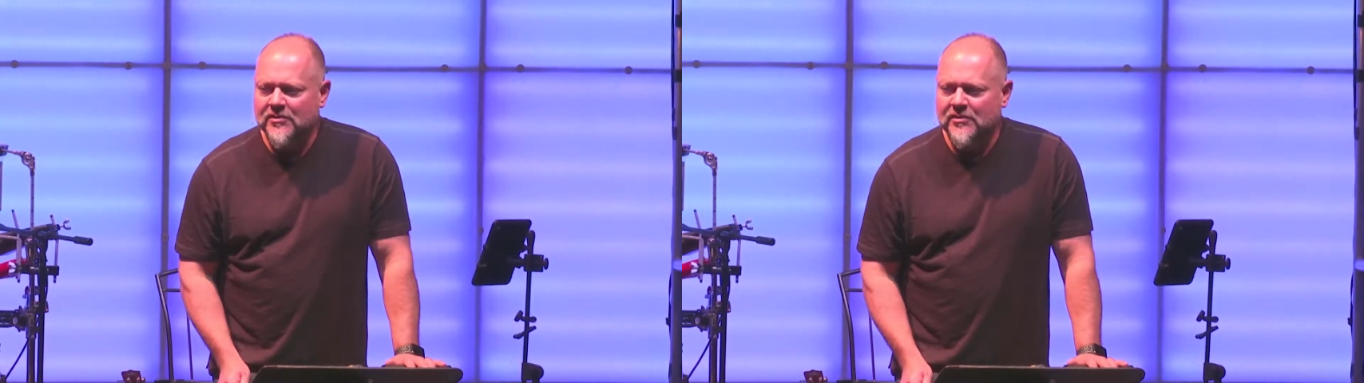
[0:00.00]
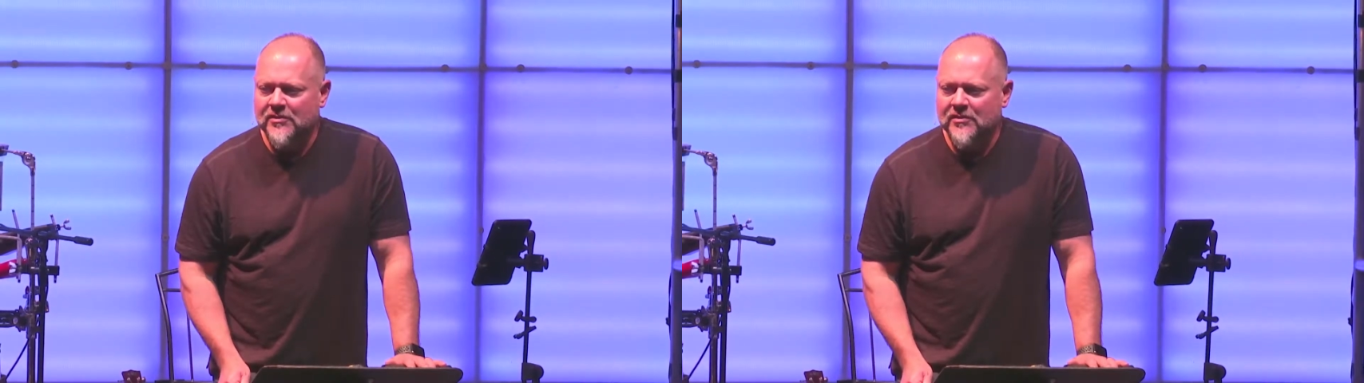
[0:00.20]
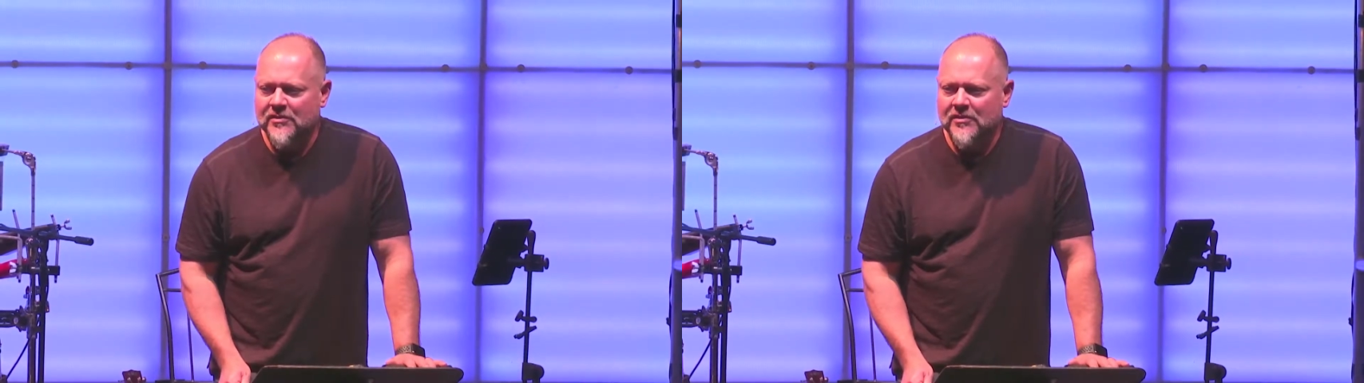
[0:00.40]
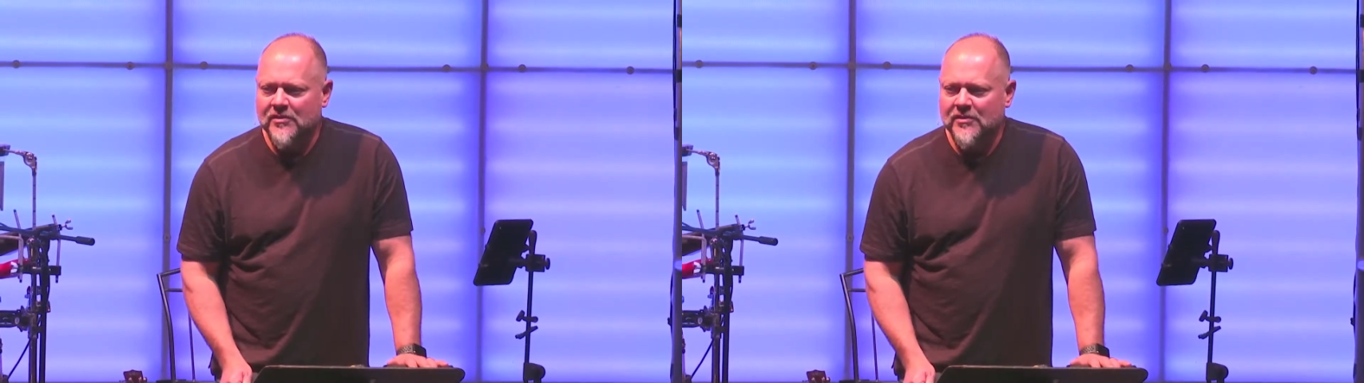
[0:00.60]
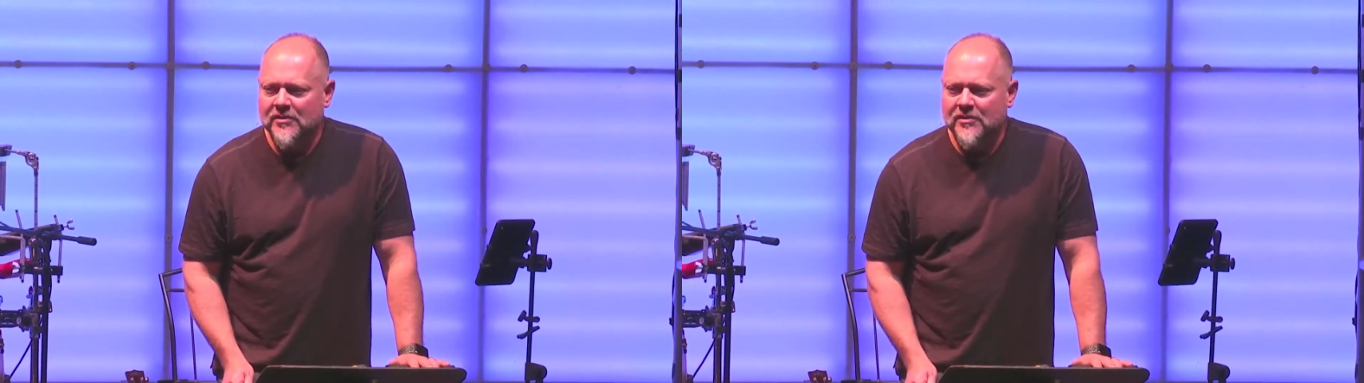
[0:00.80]

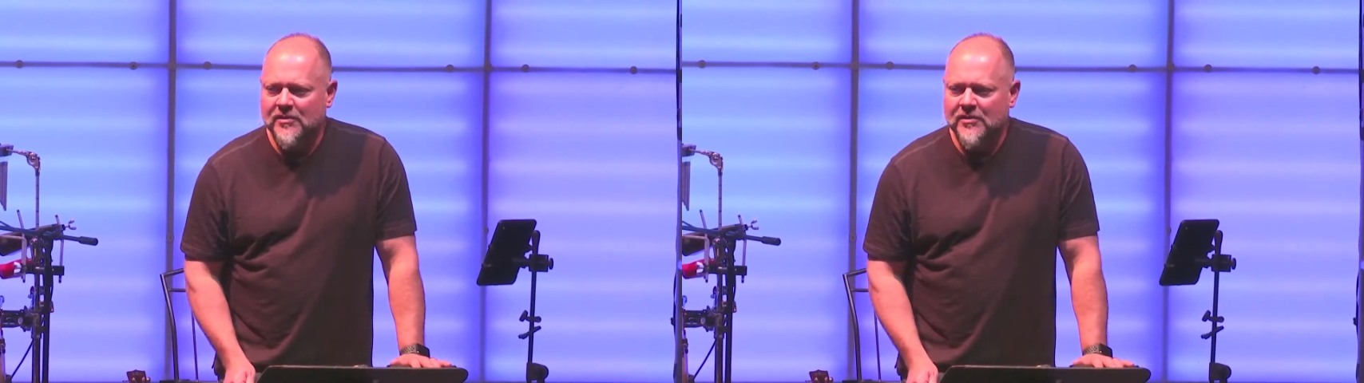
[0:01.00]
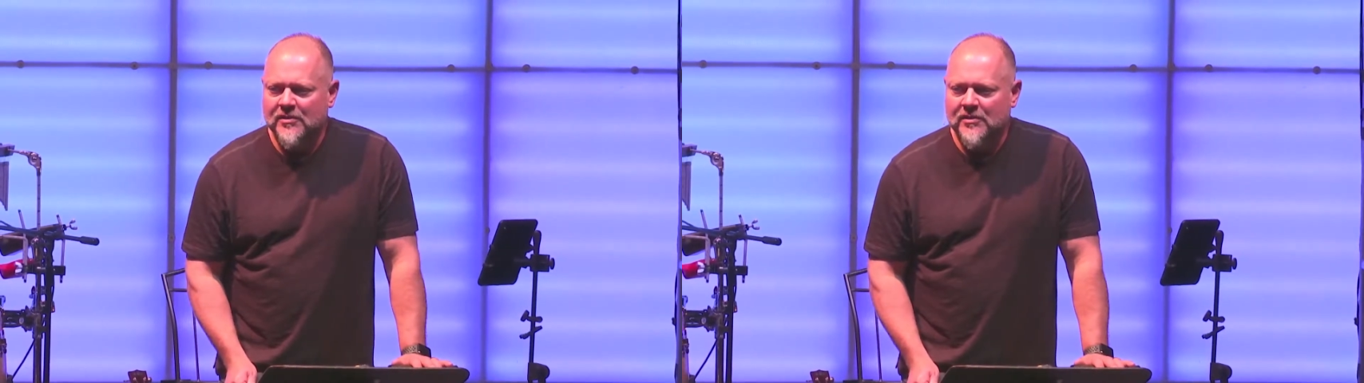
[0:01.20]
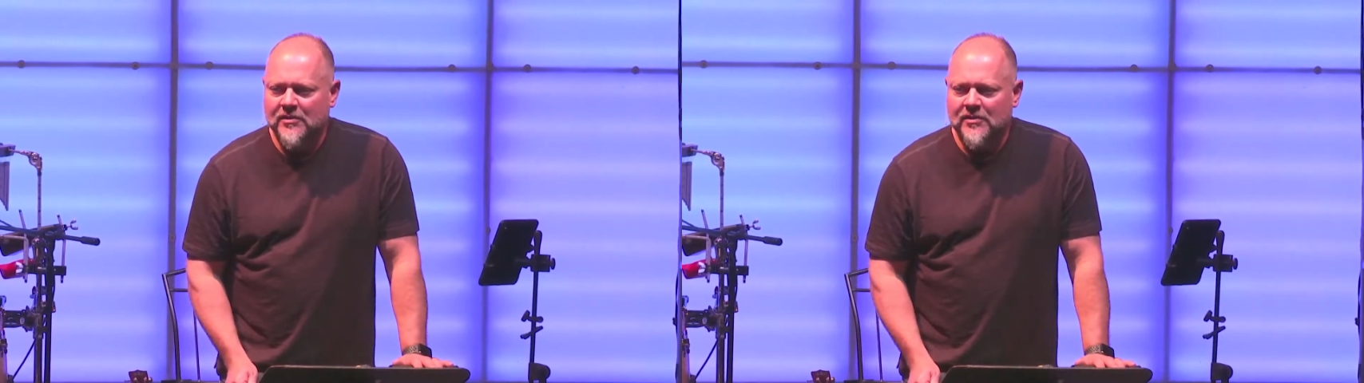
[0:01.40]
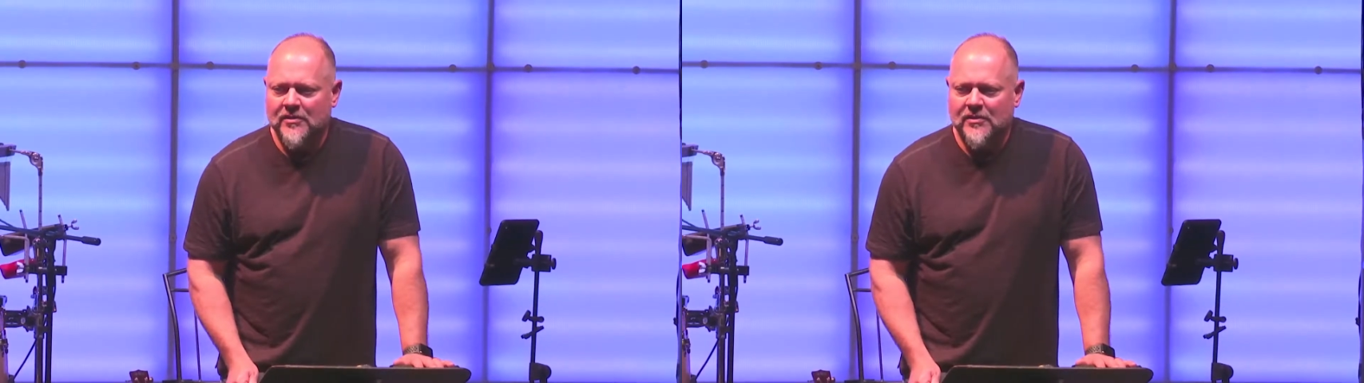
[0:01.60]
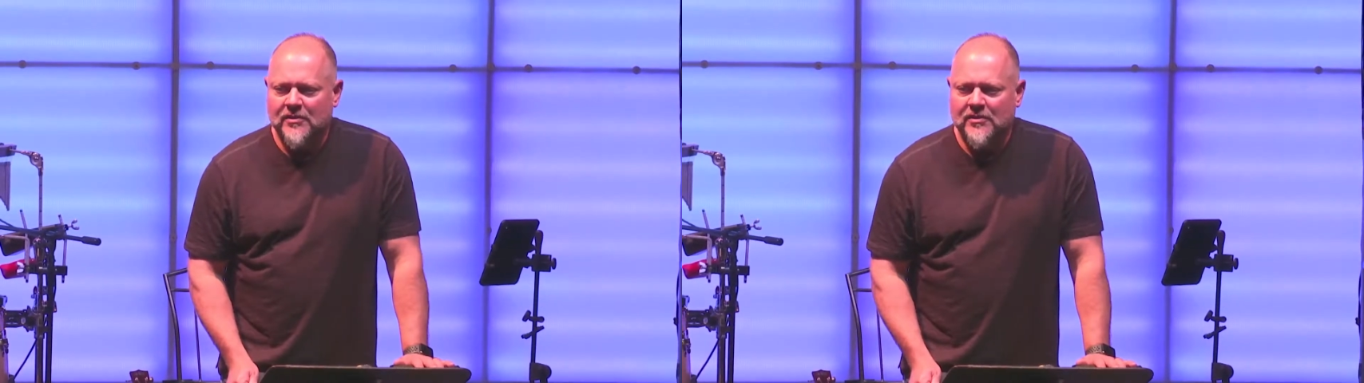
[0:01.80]

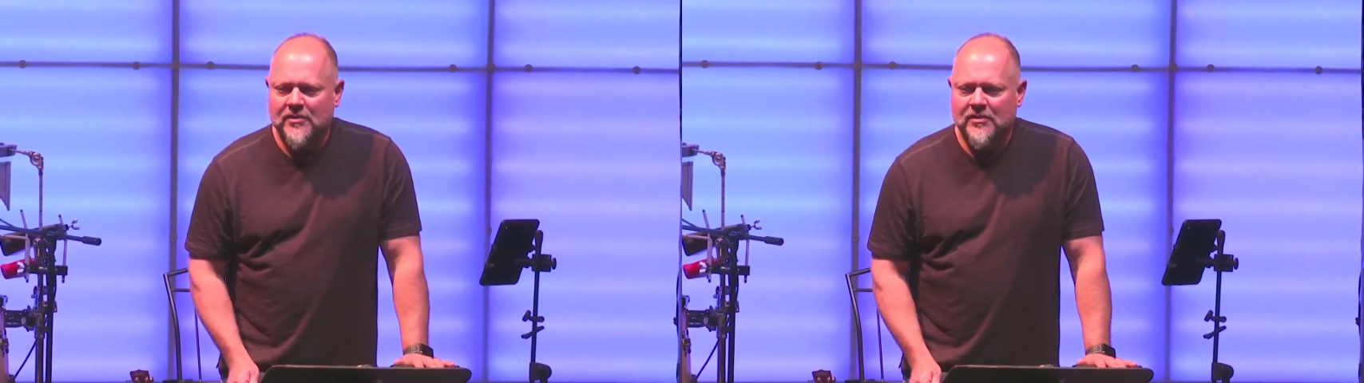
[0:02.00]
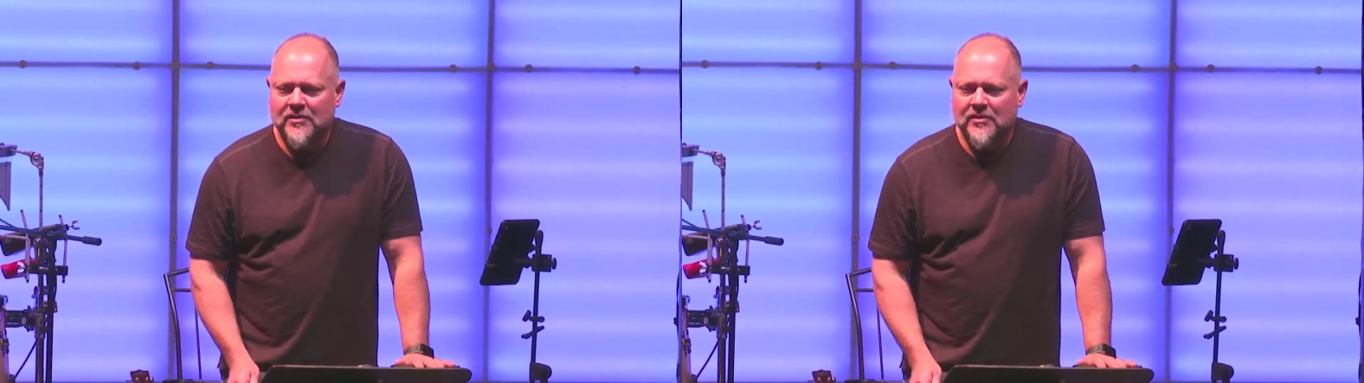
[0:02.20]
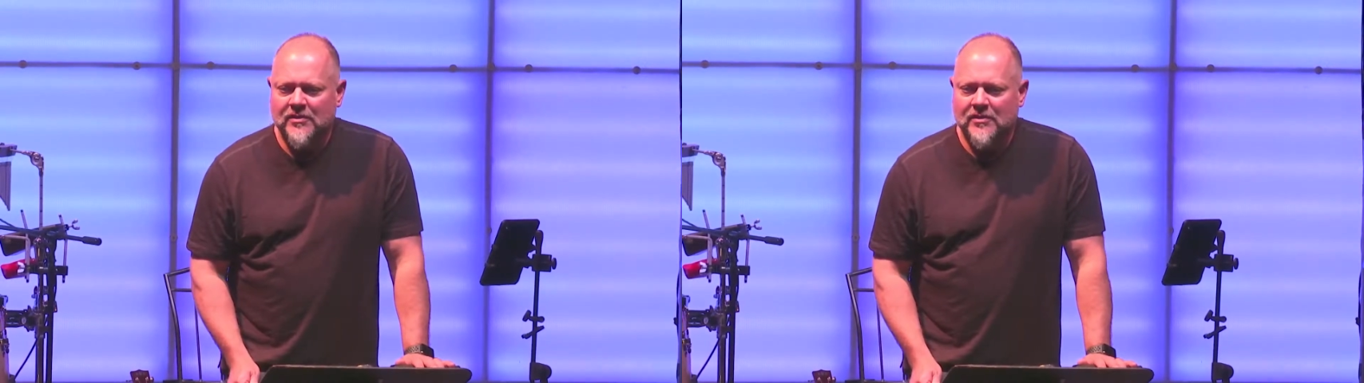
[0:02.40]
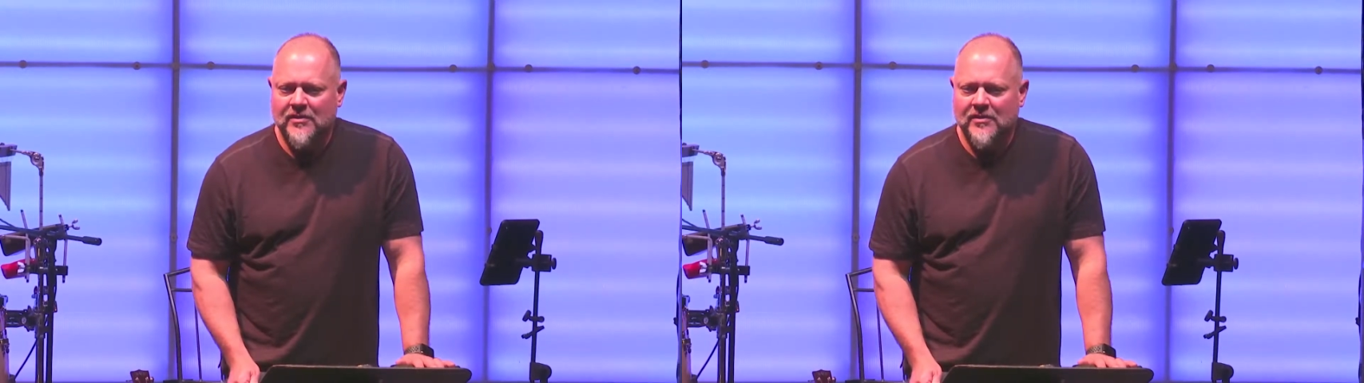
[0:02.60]
Nobody speaks.